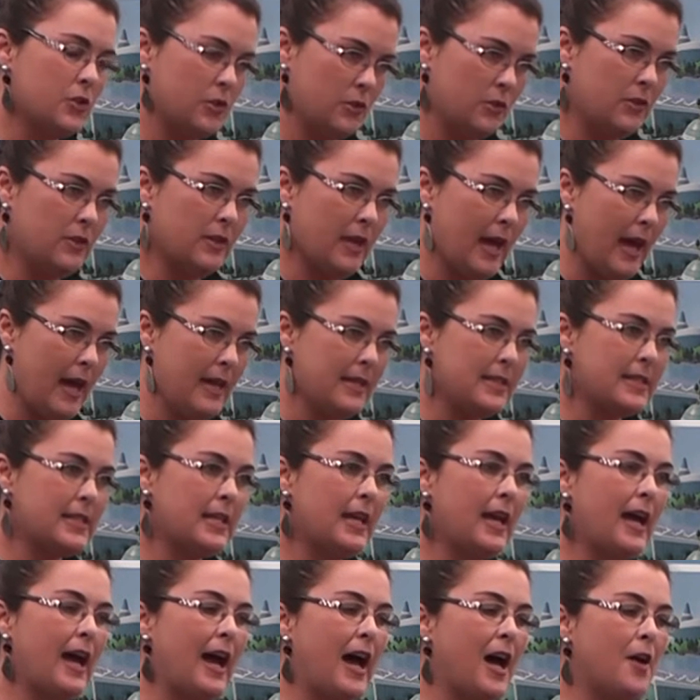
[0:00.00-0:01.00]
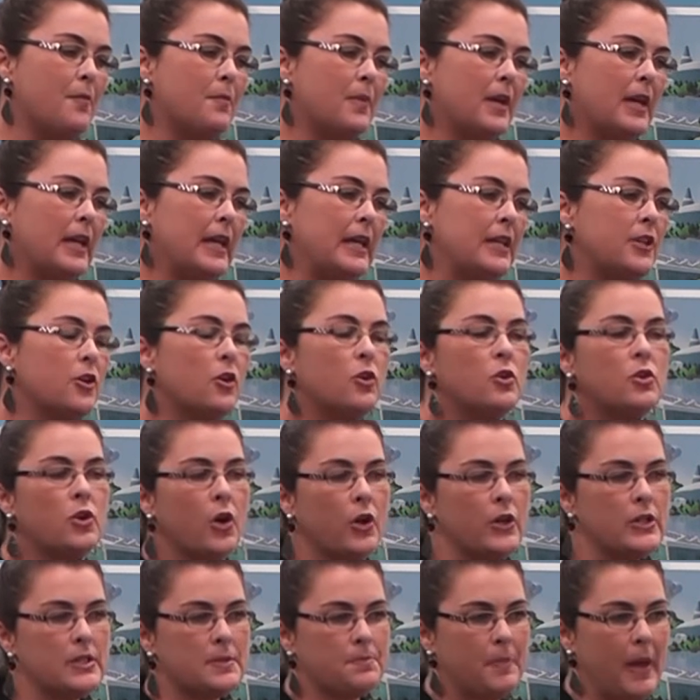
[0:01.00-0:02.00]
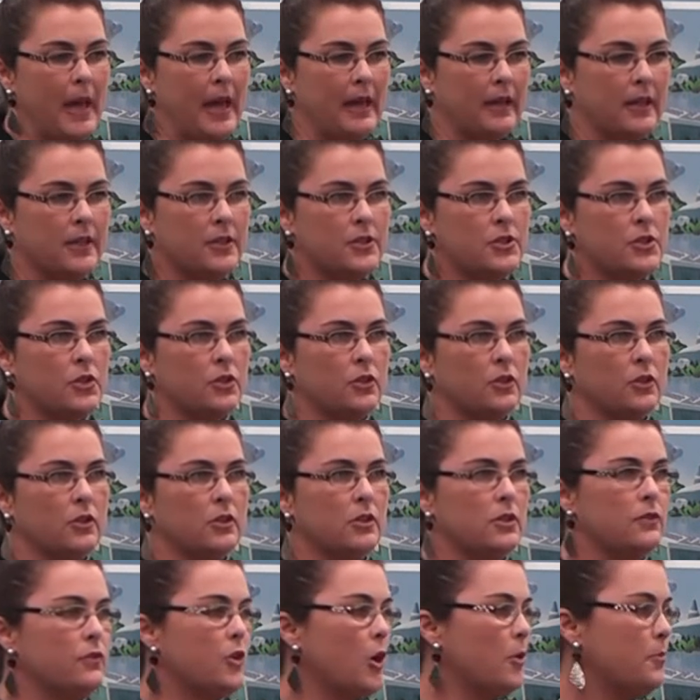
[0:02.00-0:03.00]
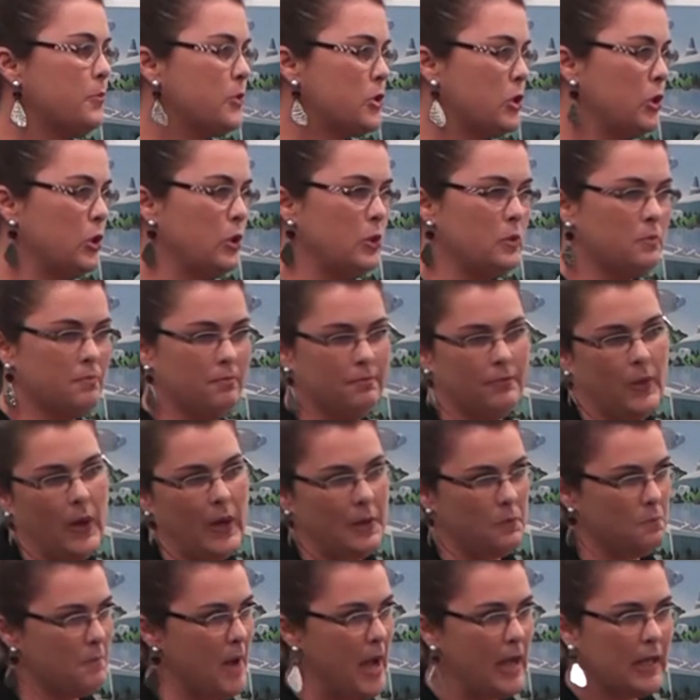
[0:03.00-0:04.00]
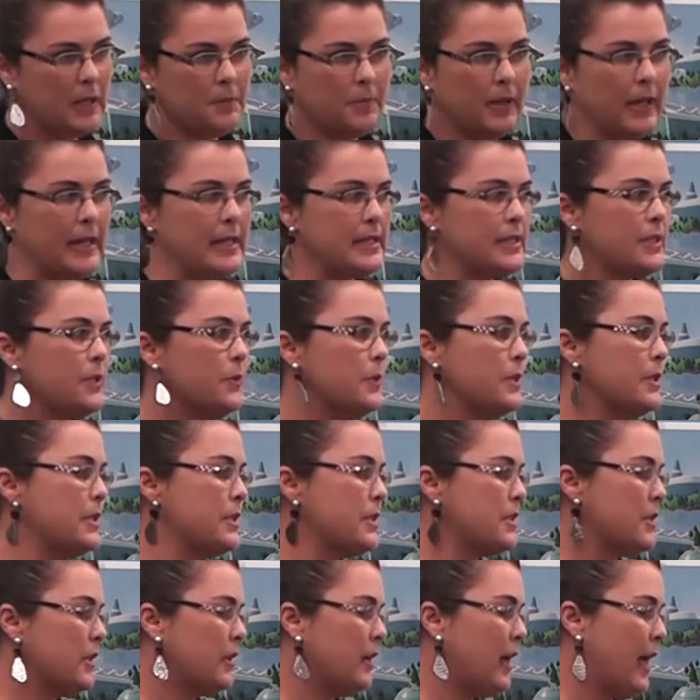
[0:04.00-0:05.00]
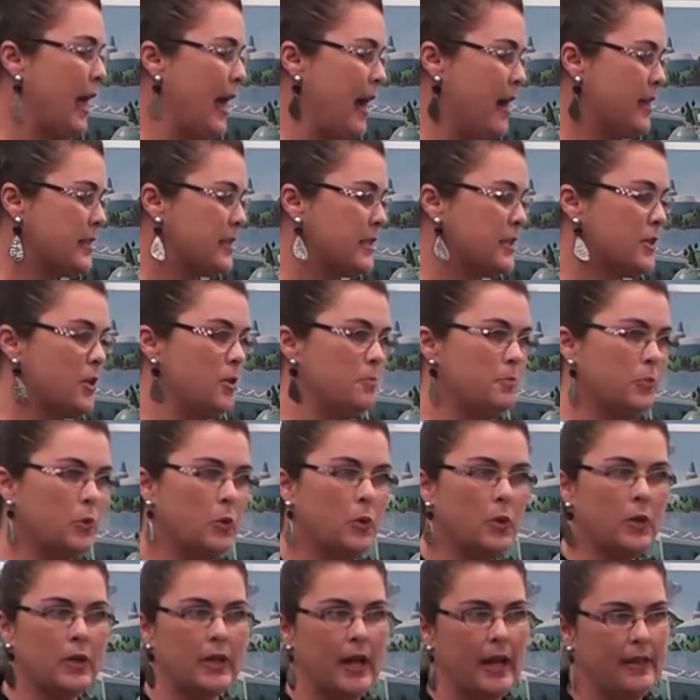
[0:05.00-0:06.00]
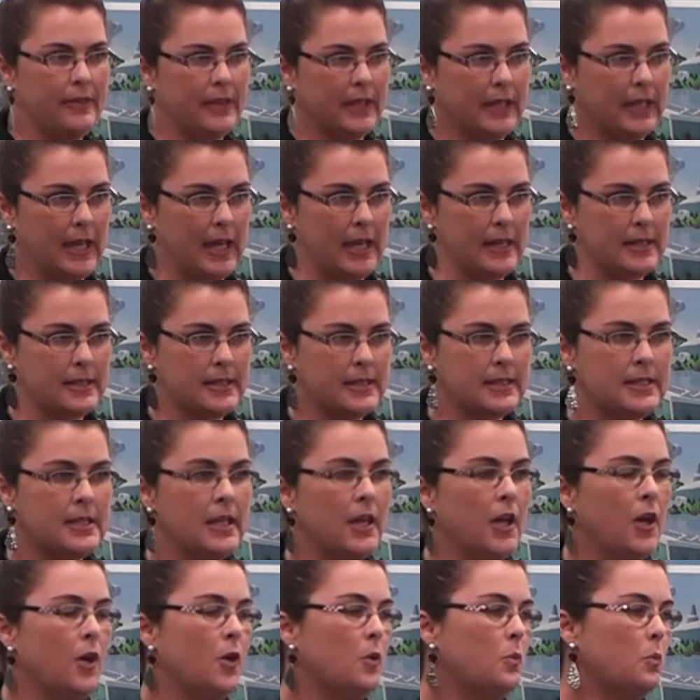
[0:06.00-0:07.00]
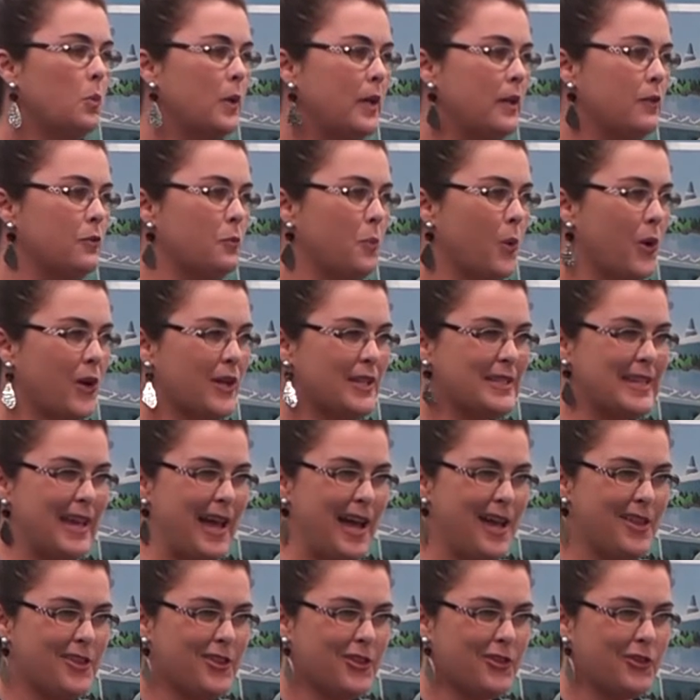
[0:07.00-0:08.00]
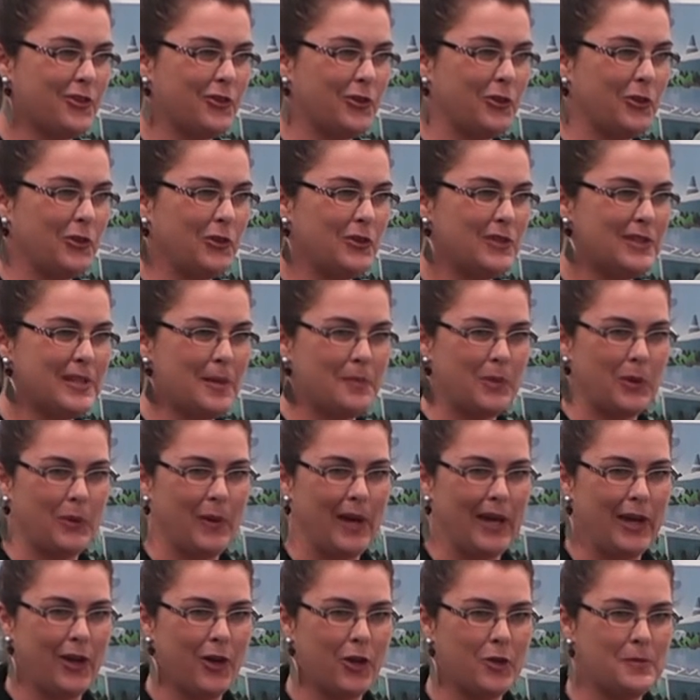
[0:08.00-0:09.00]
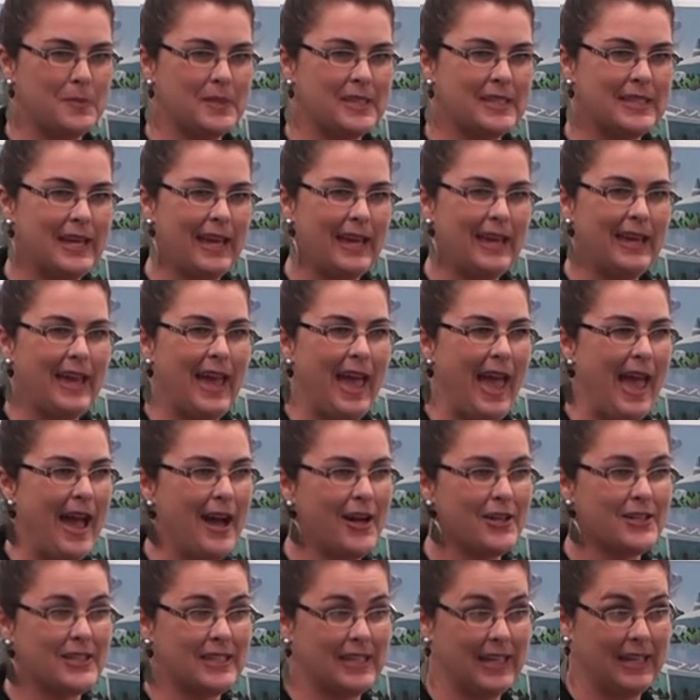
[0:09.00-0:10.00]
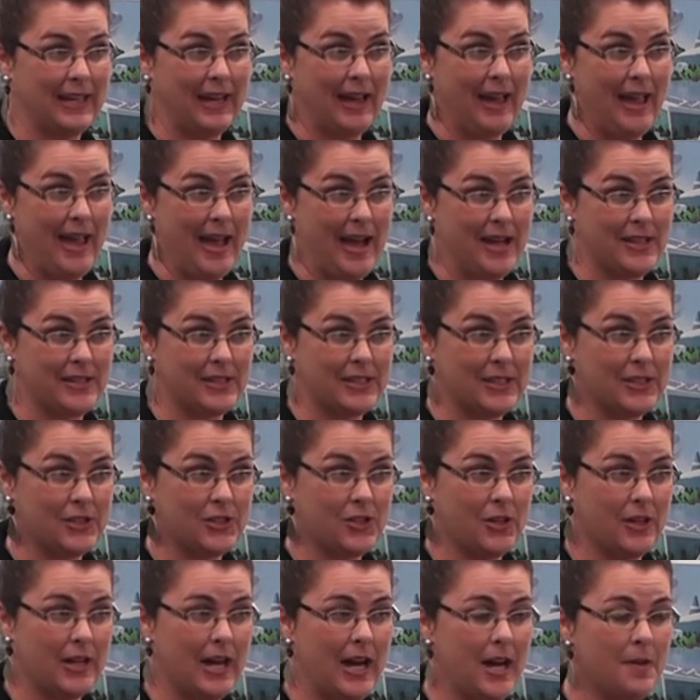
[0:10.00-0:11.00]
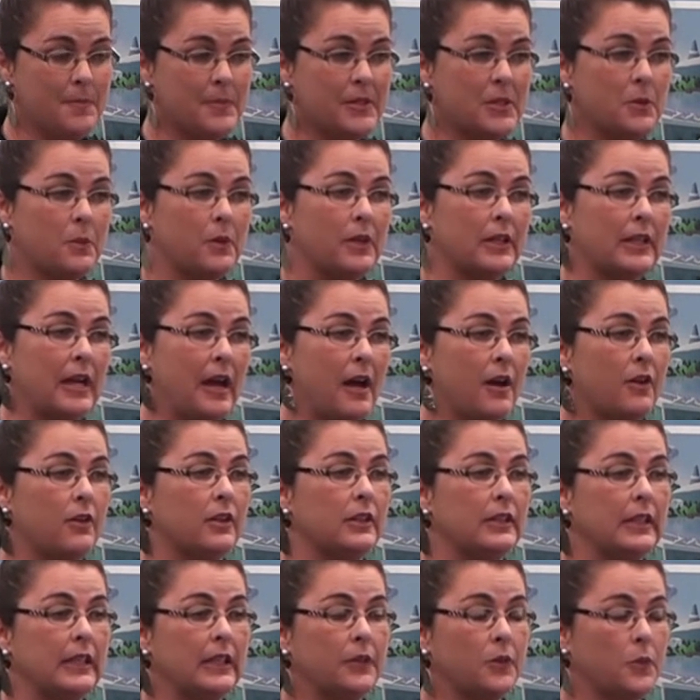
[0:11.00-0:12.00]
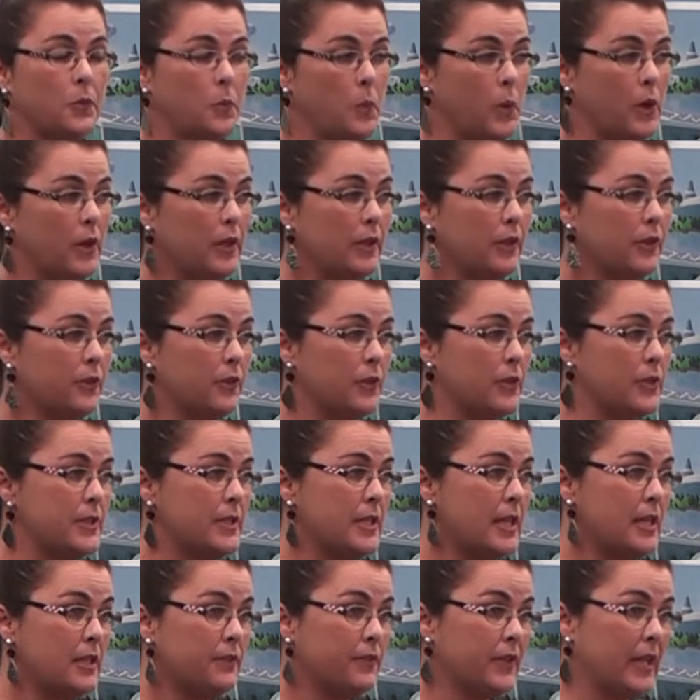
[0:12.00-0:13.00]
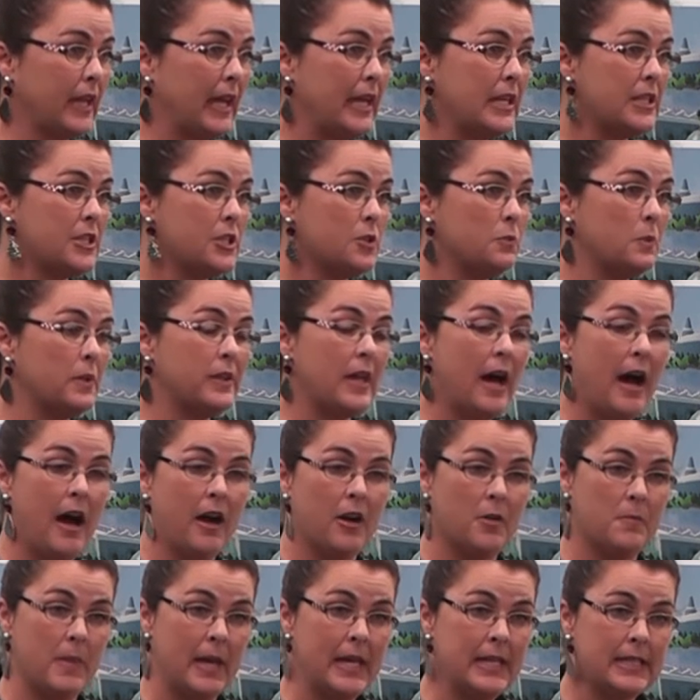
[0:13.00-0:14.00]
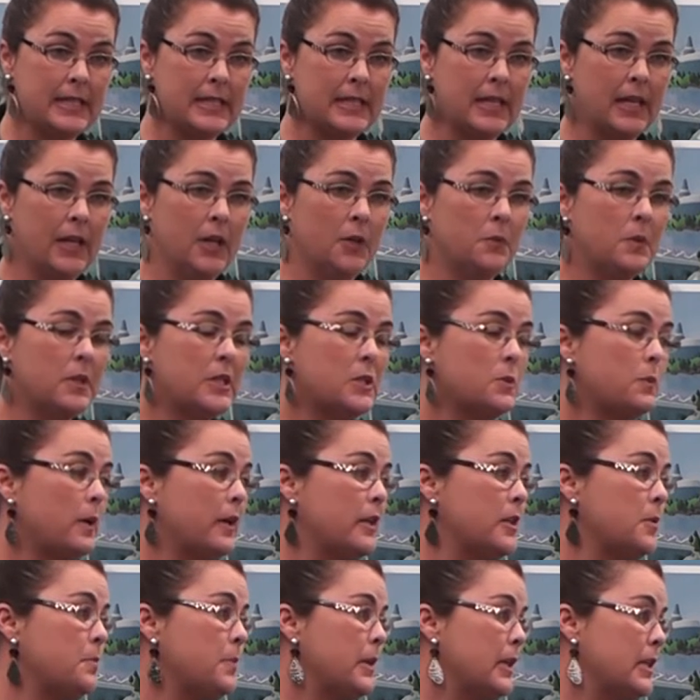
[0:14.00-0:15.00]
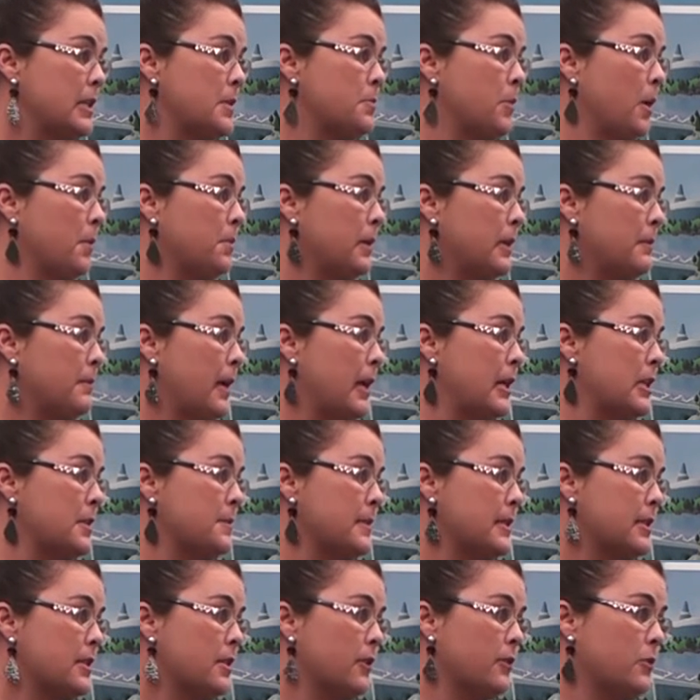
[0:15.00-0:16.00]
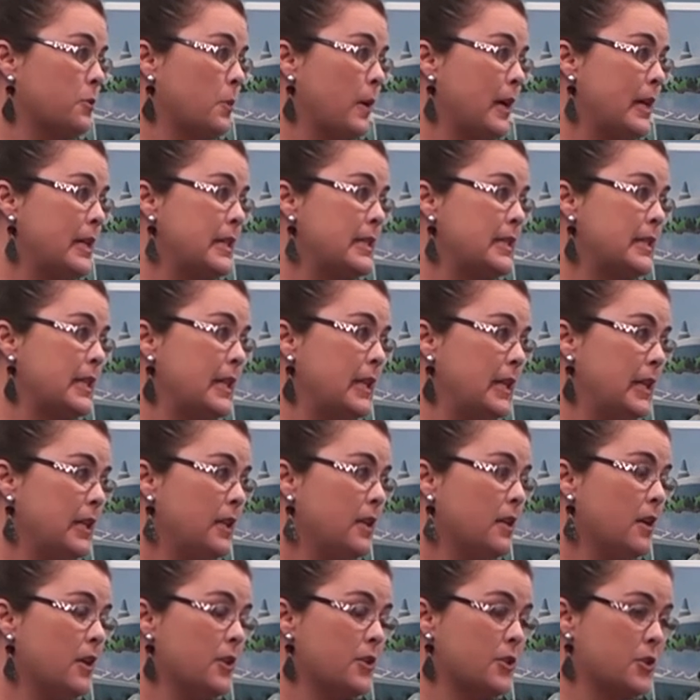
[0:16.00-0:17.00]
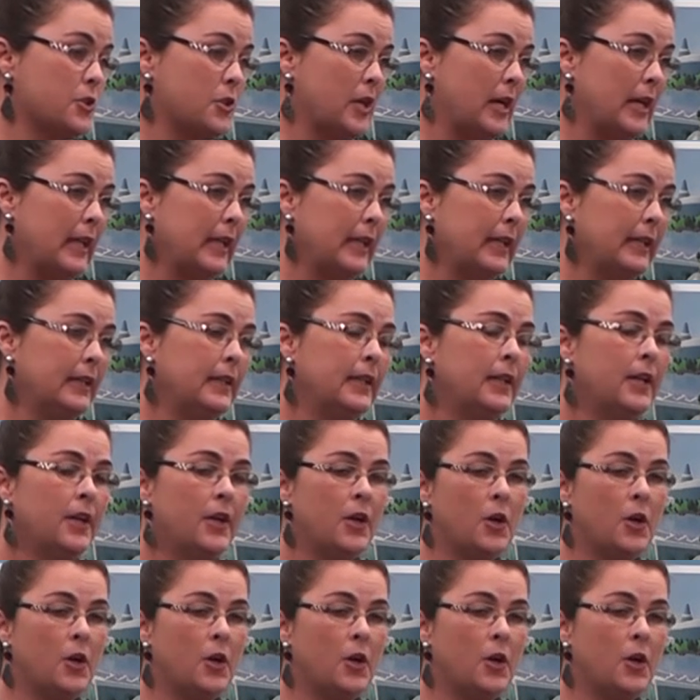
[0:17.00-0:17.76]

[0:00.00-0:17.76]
to that, um, it all goes back to you've got two like, marketplace, so it's the houses on board and the guests. We've worked out through WA Homestay how to get our housing stock up, so we're currently working through certification with RMS, which is one of the biggest property management softwares in Australia.